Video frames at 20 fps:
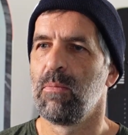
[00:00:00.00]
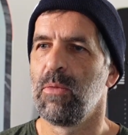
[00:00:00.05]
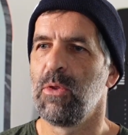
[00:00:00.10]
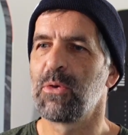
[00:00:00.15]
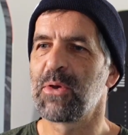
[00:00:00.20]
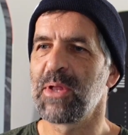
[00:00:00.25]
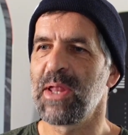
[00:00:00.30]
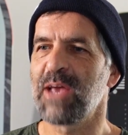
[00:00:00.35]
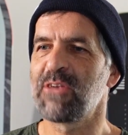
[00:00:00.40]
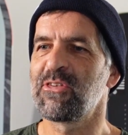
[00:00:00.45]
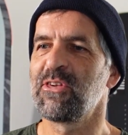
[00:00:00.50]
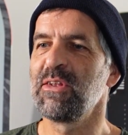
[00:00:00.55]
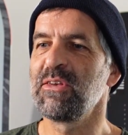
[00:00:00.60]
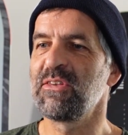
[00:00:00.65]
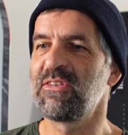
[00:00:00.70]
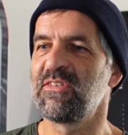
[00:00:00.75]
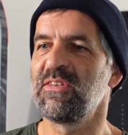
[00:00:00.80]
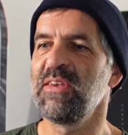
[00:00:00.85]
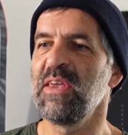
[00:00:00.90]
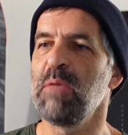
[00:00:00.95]
You can actually
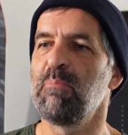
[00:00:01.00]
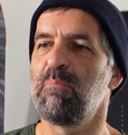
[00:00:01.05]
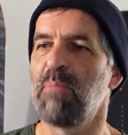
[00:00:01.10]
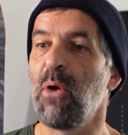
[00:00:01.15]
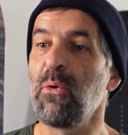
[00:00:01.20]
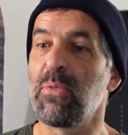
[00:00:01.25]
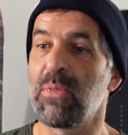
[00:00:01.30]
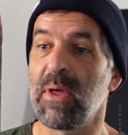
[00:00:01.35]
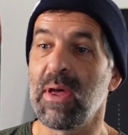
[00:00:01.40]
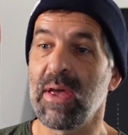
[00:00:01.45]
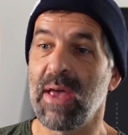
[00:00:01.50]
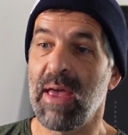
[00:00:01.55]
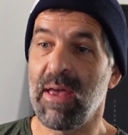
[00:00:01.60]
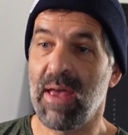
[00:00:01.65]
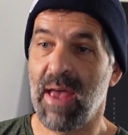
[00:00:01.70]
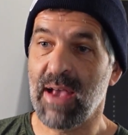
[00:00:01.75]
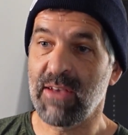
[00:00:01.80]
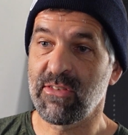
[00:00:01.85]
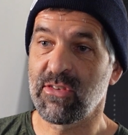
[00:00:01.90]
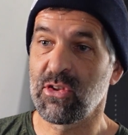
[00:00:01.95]
see both the
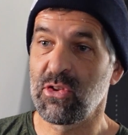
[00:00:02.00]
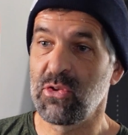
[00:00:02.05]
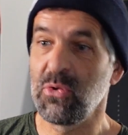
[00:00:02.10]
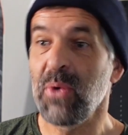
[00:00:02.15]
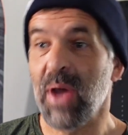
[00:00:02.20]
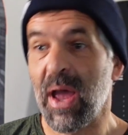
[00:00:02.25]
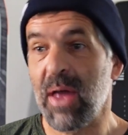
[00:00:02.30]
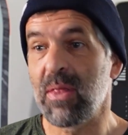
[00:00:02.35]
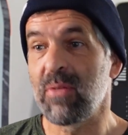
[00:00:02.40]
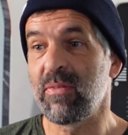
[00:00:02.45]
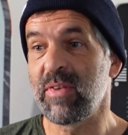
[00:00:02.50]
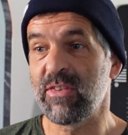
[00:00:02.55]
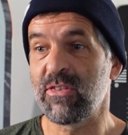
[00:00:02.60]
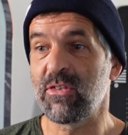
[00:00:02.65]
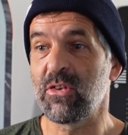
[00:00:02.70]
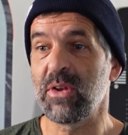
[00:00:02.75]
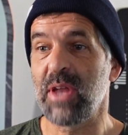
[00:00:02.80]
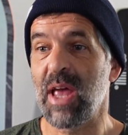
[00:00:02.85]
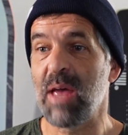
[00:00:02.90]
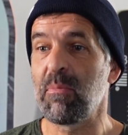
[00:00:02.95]
Hexo 2 and the
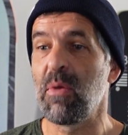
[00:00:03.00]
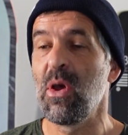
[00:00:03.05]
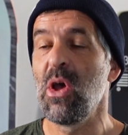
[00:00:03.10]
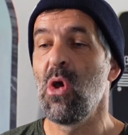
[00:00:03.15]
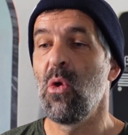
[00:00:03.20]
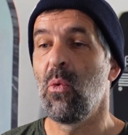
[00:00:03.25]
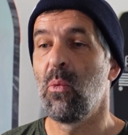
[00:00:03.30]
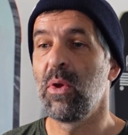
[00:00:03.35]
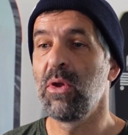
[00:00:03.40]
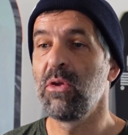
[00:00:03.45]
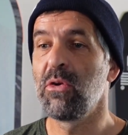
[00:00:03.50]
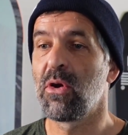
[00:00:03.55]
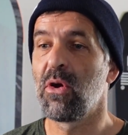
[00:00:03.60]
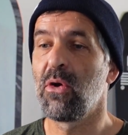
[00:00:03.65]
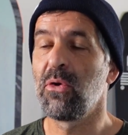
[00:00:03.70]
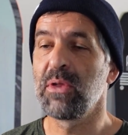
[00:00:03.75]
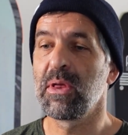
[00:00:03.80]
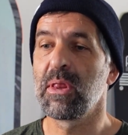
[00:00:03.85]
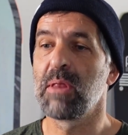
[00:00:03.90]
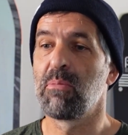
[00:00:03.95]
visco damp when you're
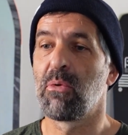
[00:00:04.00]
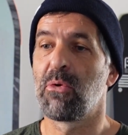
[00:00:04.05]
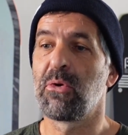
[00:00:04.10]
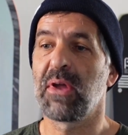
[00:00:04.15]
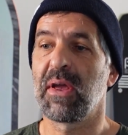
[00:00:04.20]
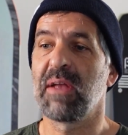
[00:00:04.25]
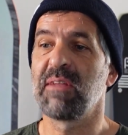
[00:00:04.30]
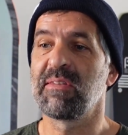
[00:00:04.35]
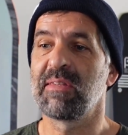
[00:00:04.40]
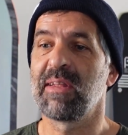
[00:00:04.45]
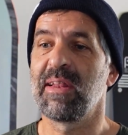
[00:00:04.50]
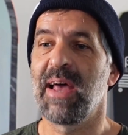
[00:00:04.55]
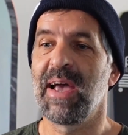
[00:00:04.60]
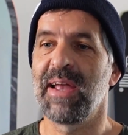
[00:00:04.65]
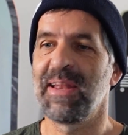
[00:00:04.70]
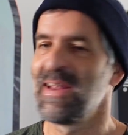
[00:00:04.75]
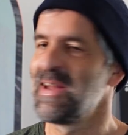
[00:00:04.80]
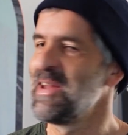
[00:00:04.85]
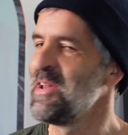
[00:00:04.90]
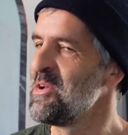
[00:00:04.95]
holding the board against the
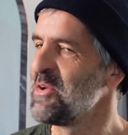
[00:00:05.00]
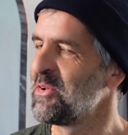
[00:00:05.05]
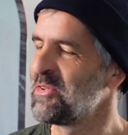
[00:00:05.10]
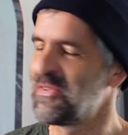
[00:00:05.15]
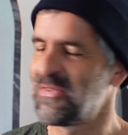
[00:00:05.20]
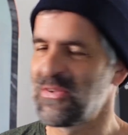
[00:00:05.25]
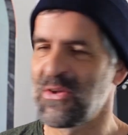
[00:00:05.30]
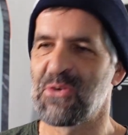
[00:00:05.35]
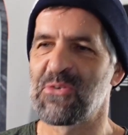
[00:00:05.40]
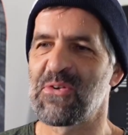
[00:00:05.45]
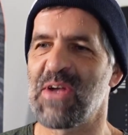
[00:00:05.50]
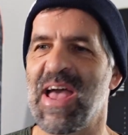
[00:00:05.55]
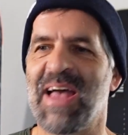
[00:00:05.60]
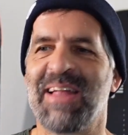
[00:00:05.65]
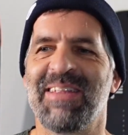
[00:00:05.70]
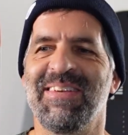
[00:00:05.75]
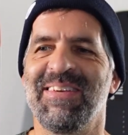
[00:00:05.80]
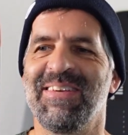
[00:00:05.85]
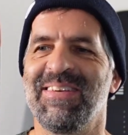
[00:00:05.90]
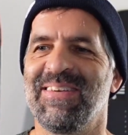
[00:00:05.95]
light. It looks so
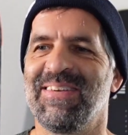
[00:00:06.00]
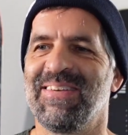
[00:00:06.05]
rad.